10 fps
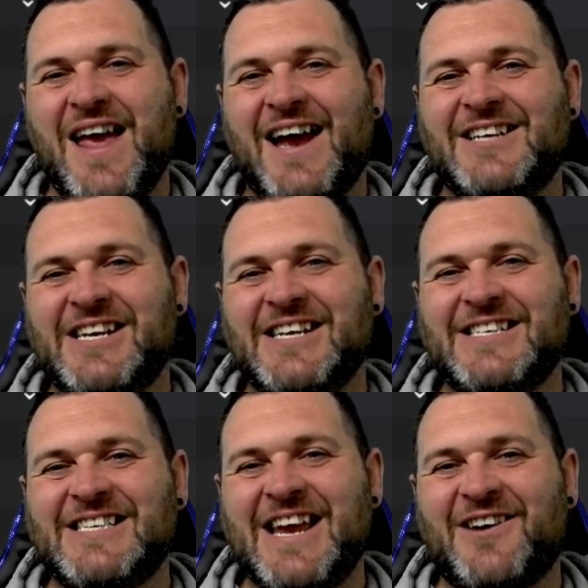As you can
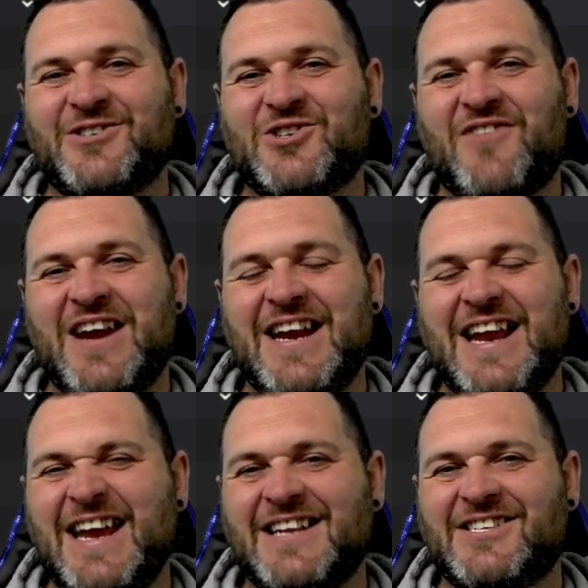see on
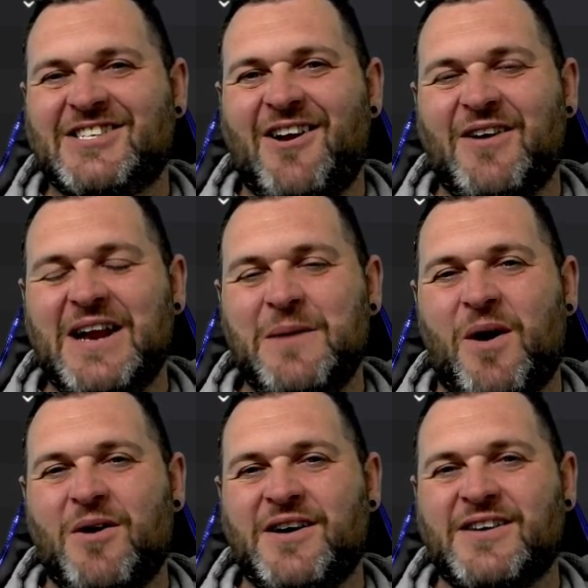screen, it's slightly
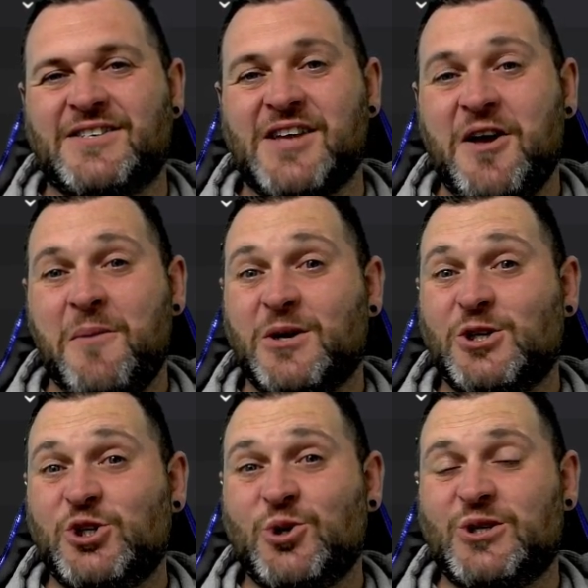bonkers, but
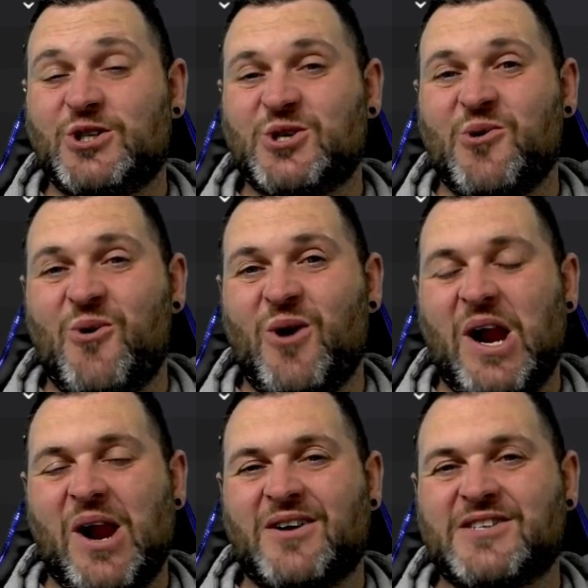should score
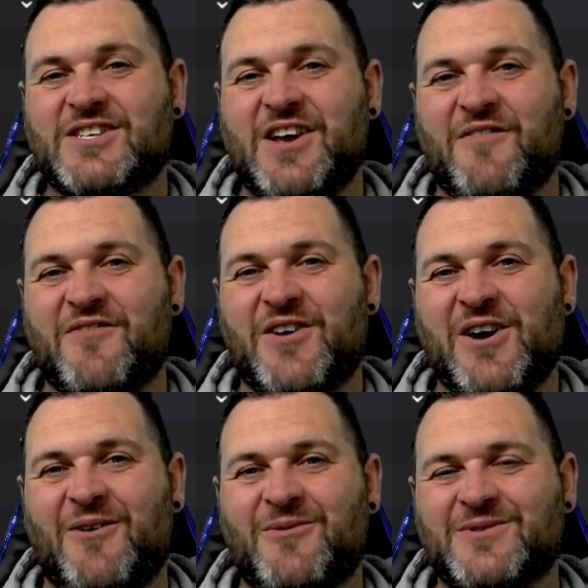lots of
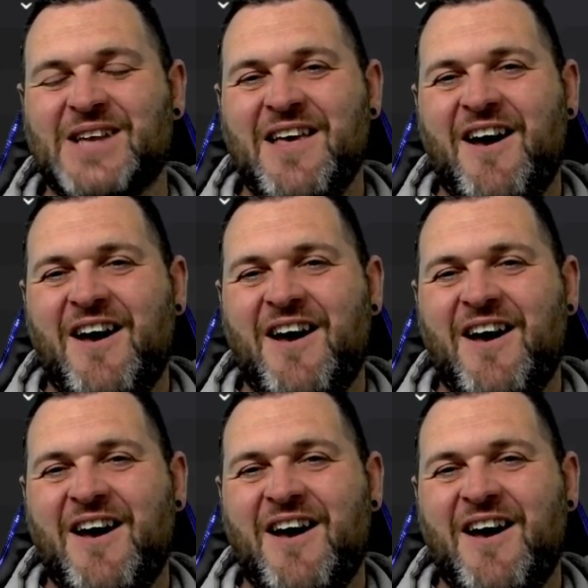goals.